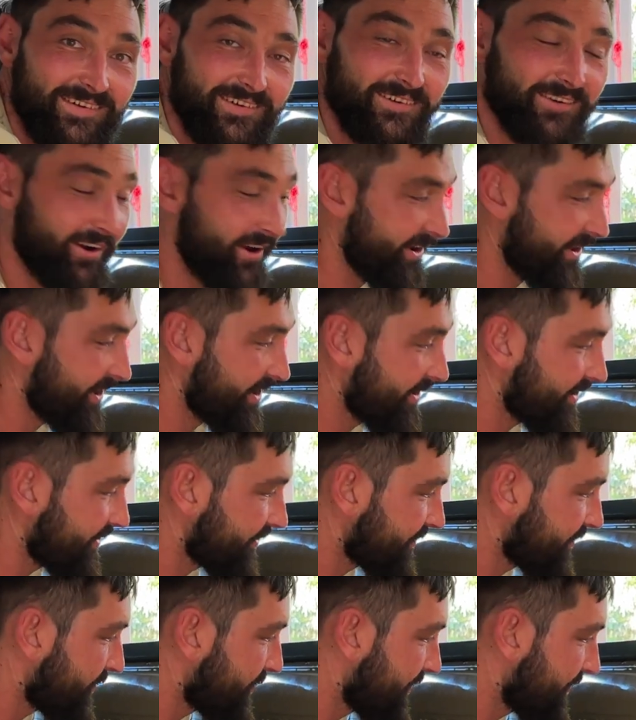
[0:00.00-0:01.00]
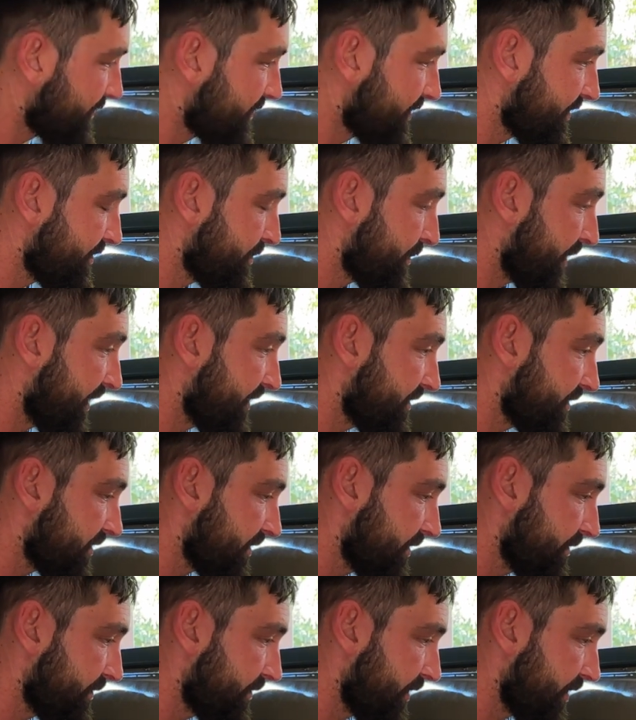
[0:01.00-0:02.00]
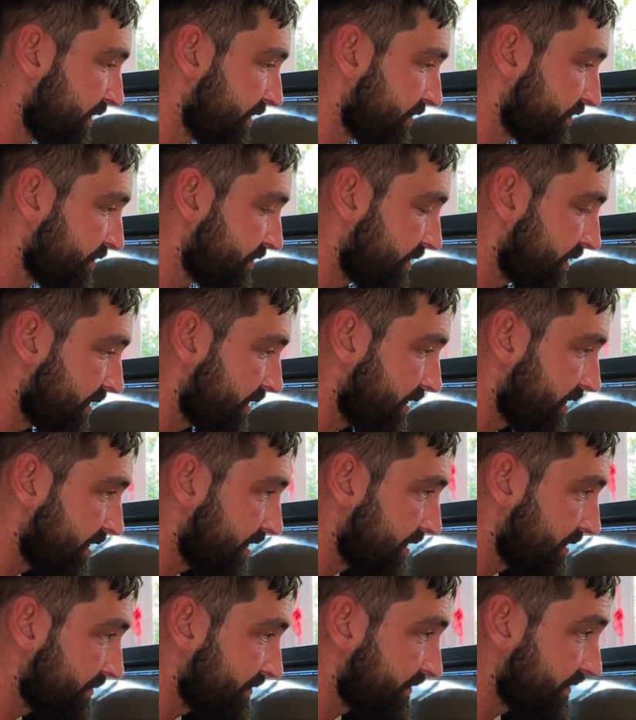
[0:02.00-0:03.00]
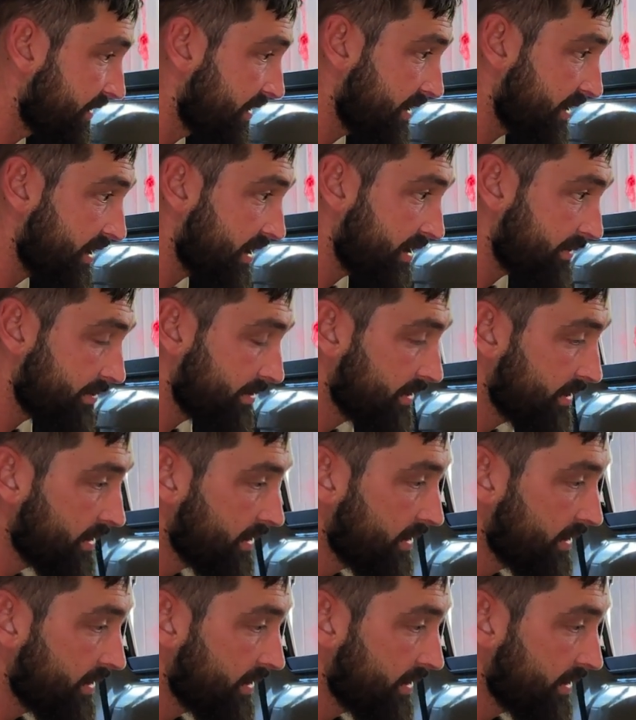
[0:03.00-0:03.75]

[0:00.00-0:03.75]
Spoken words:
Rightio, so we've just basically finished setting up